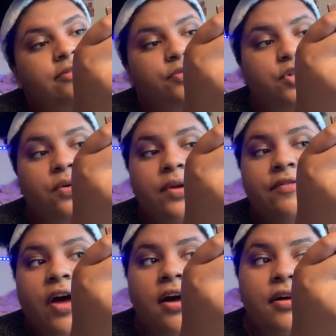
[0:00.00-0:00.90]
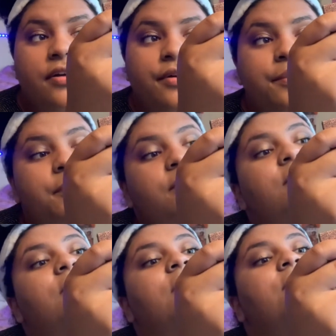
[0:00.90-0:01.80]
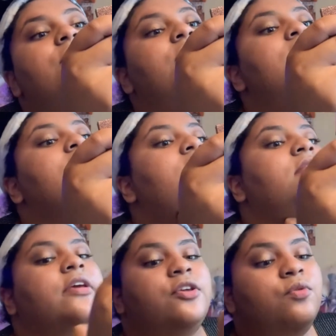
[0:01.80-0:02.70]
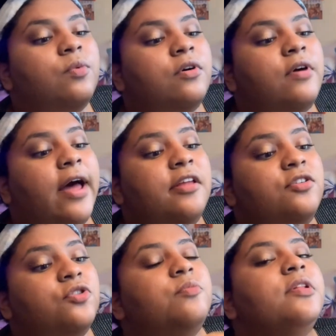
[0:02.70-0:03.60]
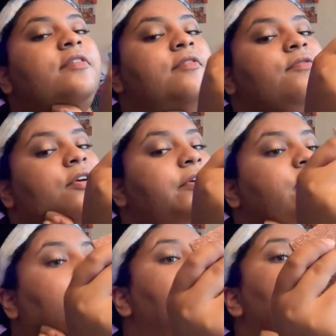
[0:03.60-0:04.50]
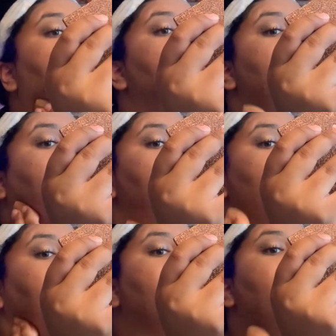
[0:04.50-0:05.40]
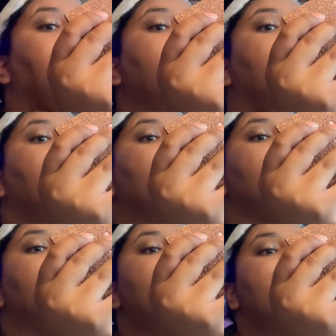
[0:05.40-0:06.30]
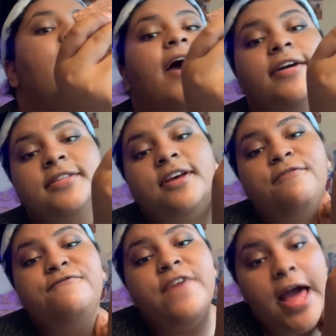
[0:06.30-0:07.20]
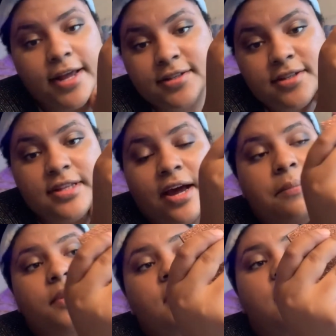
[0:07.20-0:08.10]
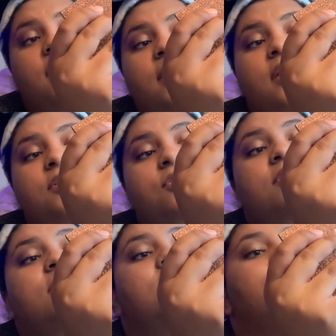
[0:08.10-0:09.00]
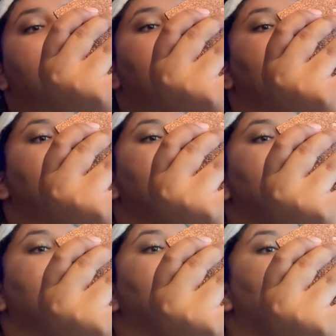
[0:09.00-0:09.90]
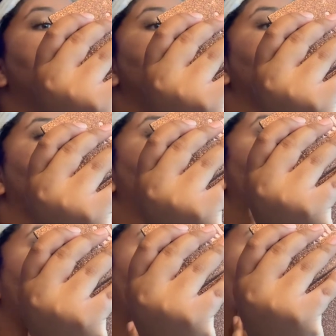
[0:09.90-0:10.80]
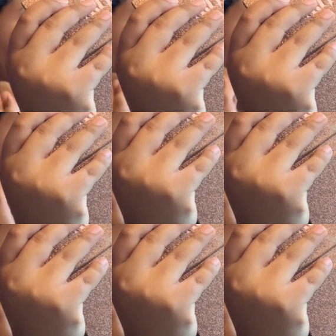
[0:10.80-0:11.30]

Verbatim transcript: Don't give up, you know? Like you will. I do believe in fairy tale endings, sister. Like I know for a fact, a fact that I'm going to get engaged this year or next year. And if not,